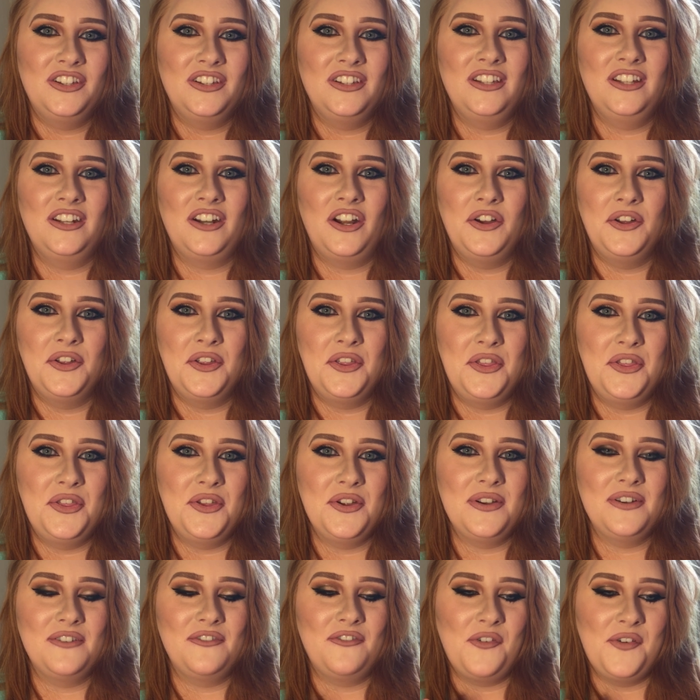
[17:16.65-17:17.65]
you know
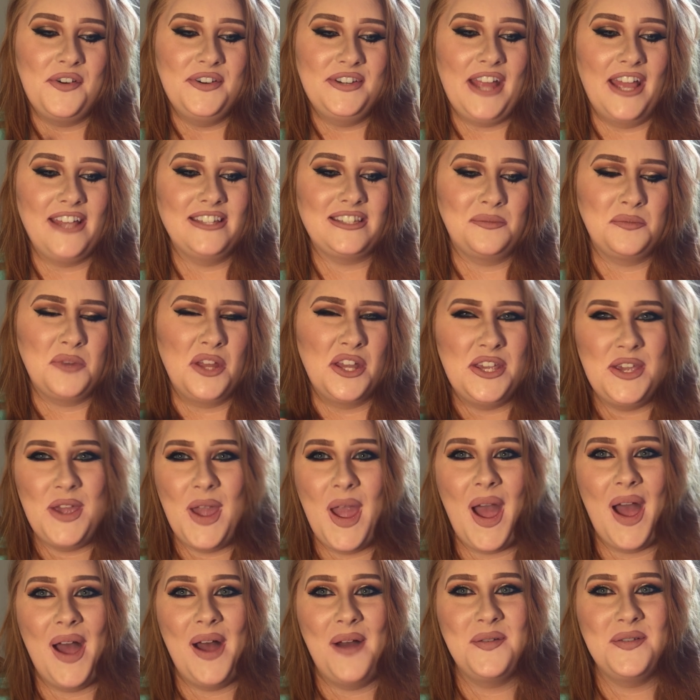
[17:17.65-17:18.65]
three to four days I'm like yeah